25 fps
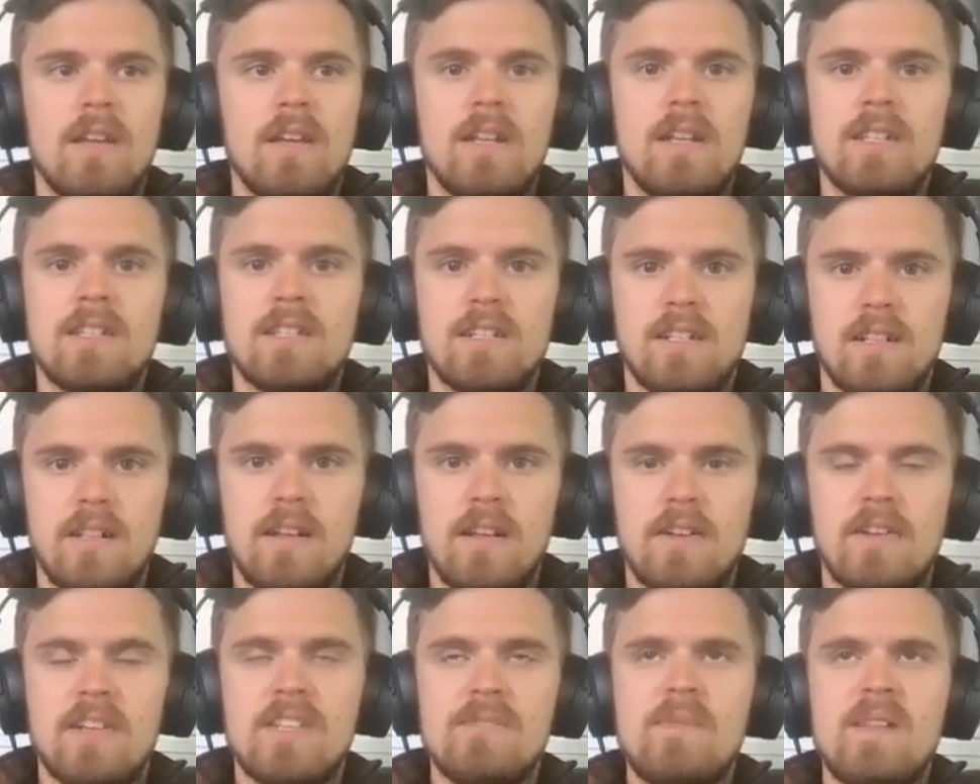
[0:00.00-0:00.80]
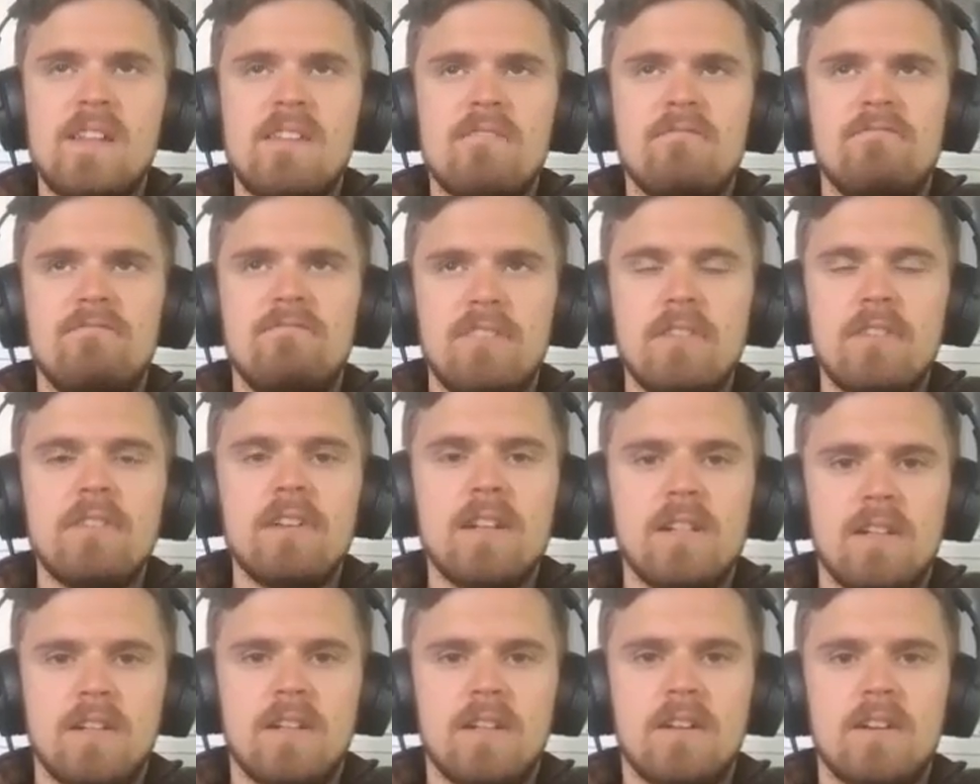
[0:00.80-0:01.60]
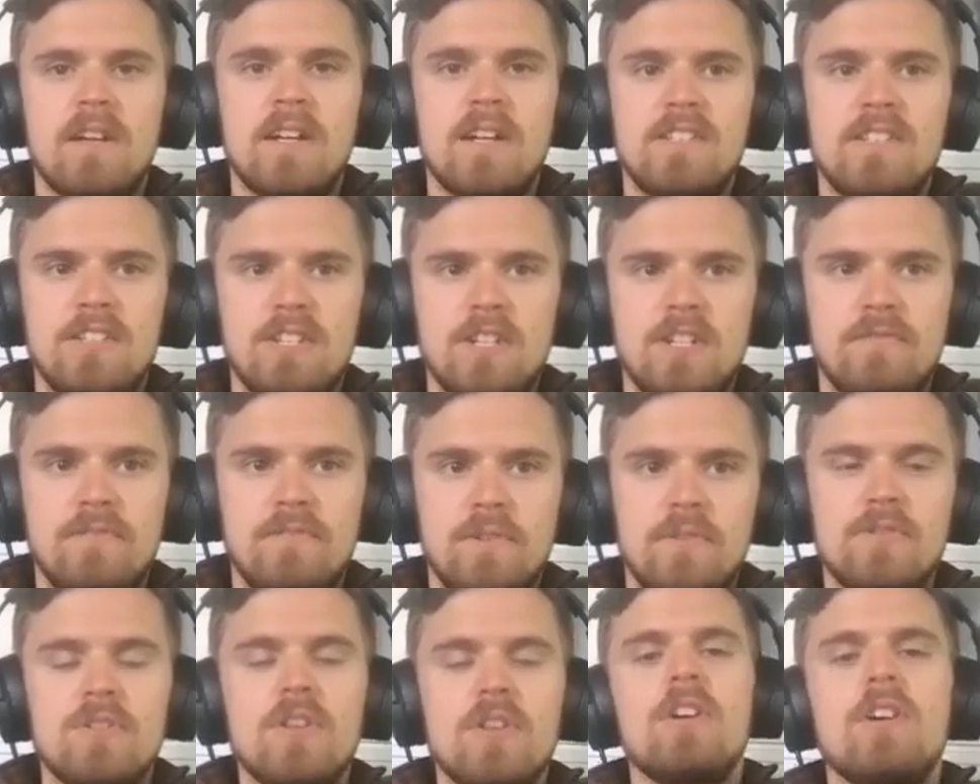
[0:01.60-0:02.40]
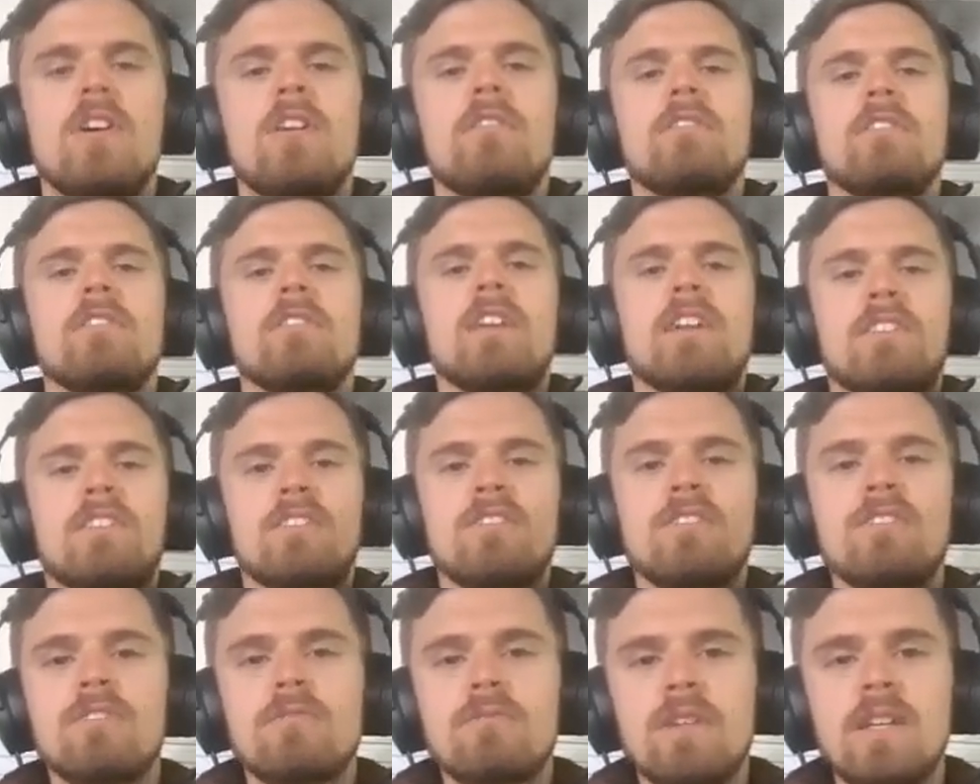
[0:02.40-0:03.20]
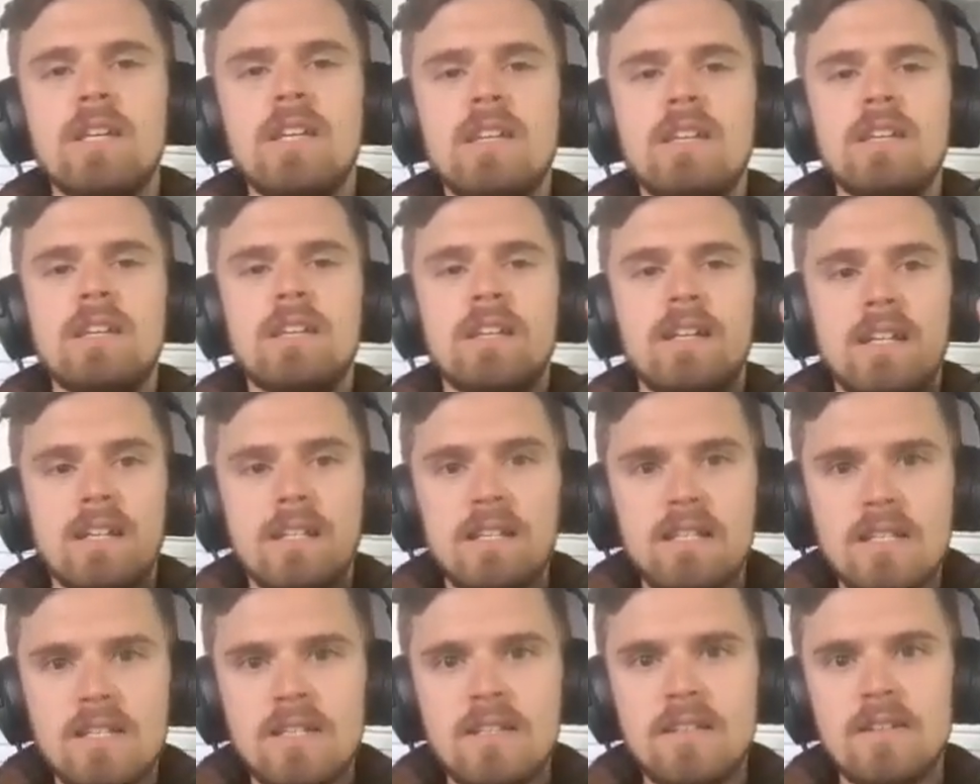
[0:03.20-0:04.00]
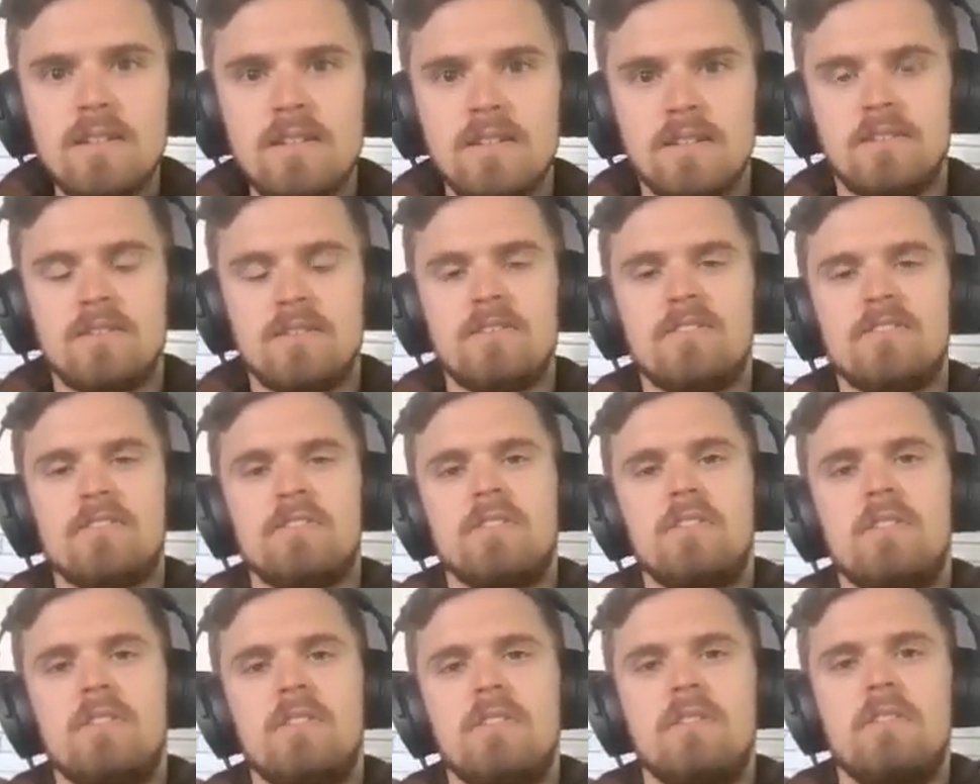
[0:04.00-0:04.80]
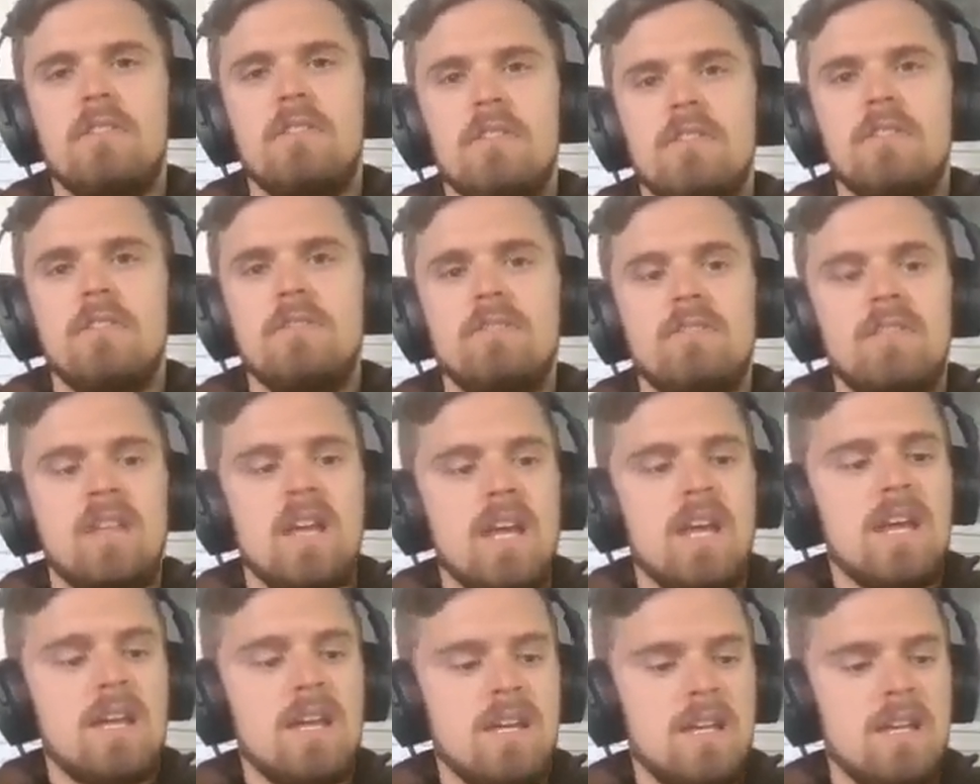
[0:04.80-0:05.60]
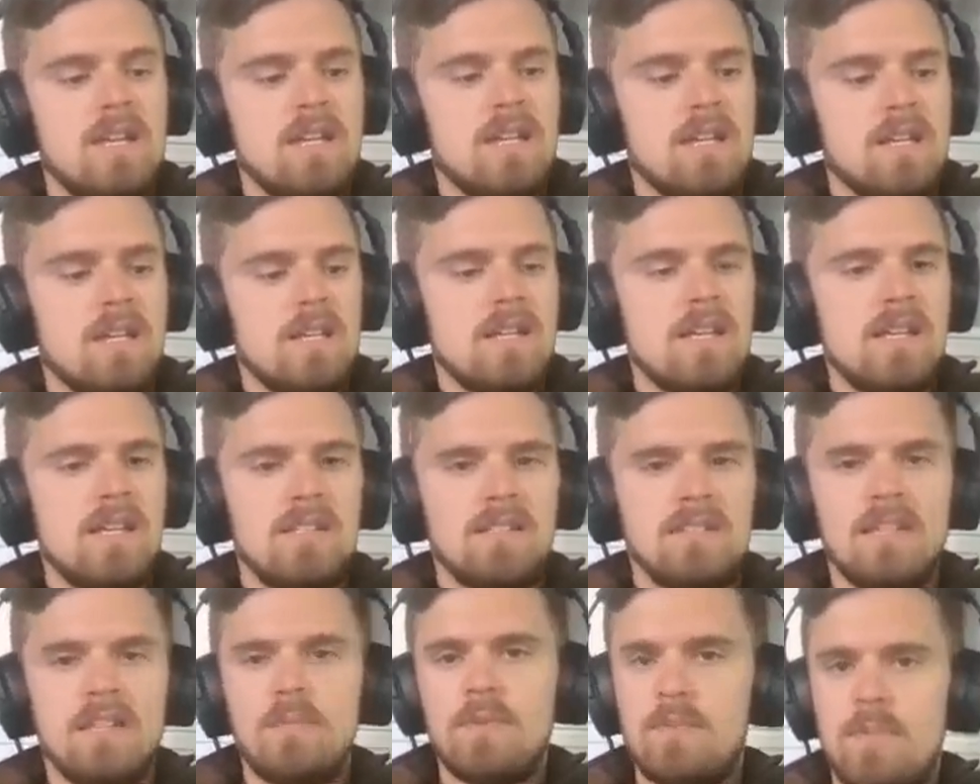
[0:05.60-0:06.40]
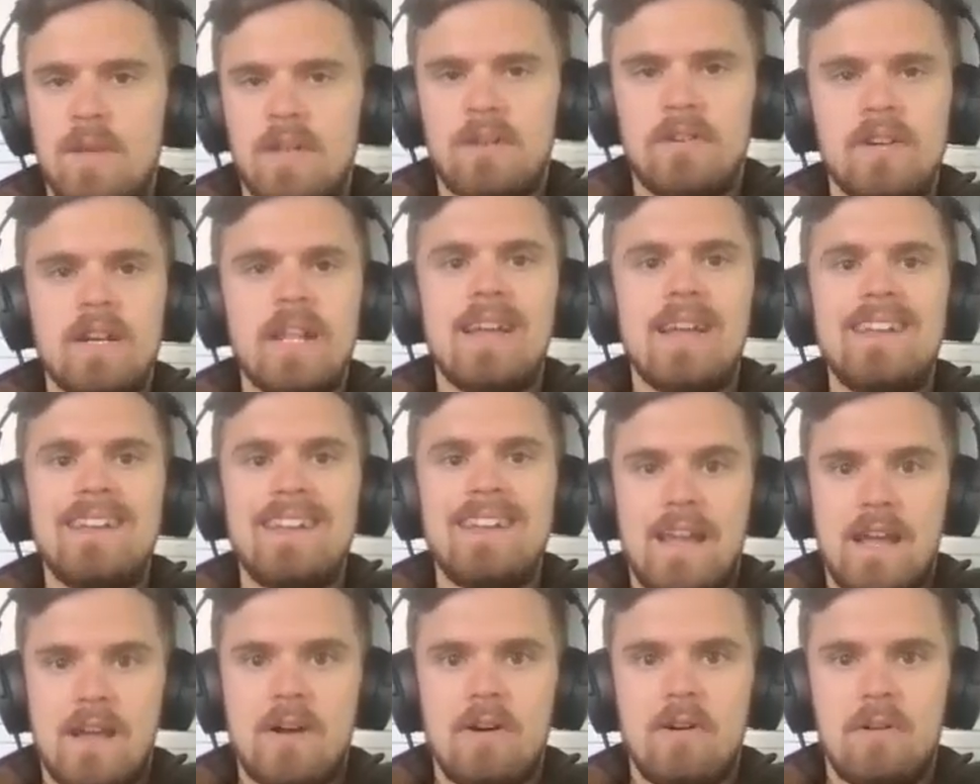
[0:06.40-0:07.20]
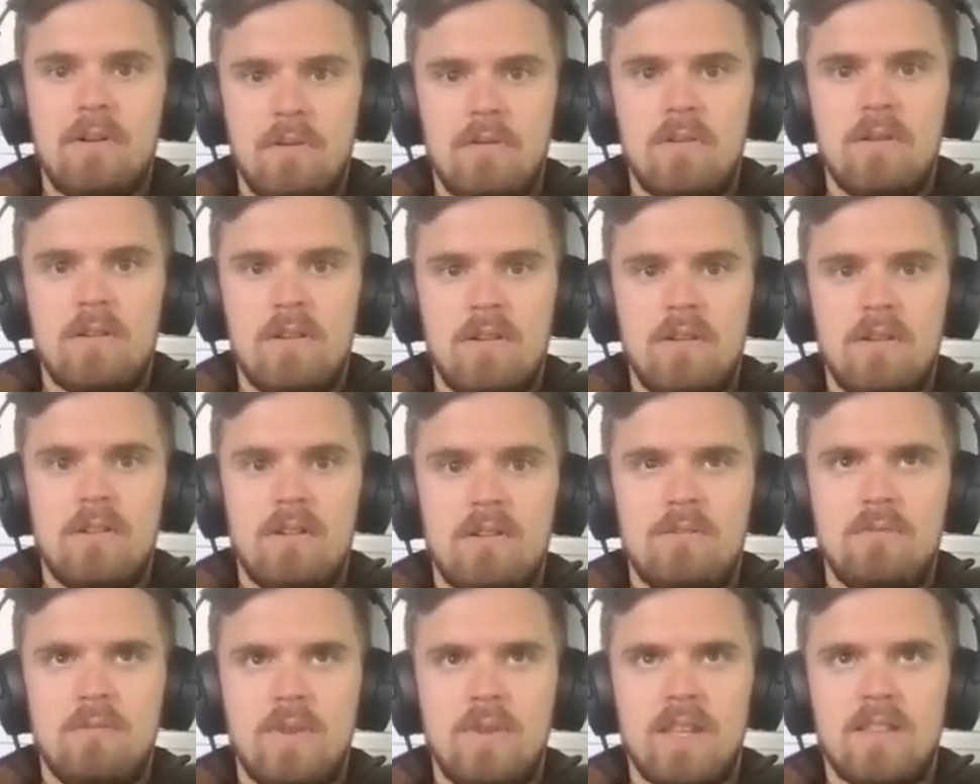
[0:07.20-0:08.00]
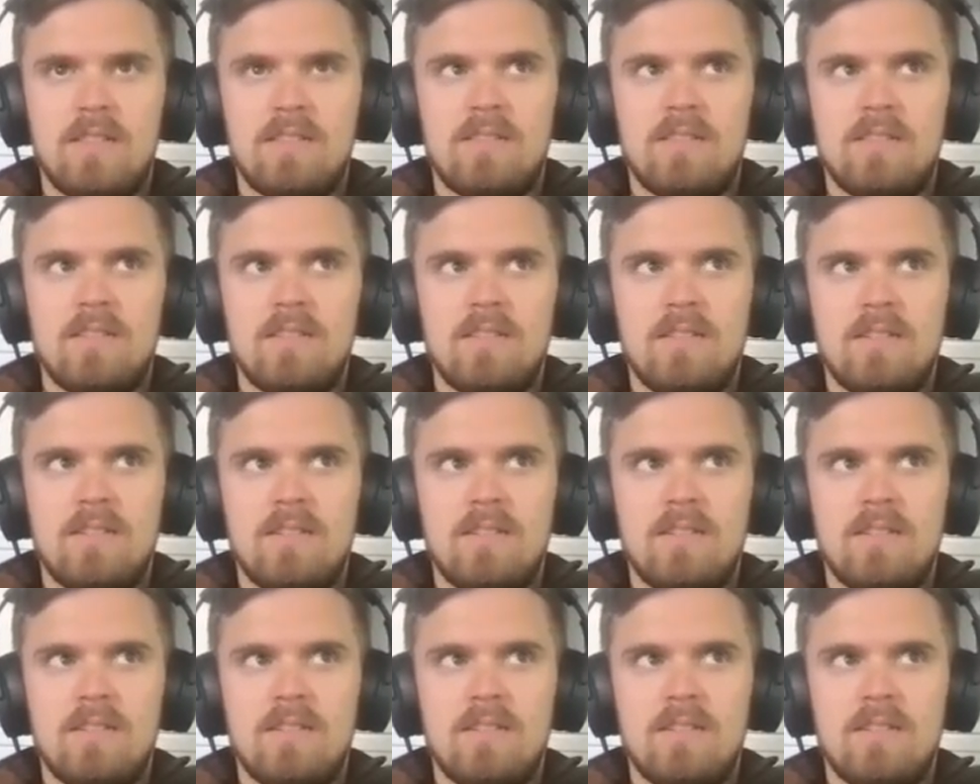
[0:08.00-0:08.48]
And it's clear, he's made it very clear in his interviews over the last 3 years that he sleeps better at night now with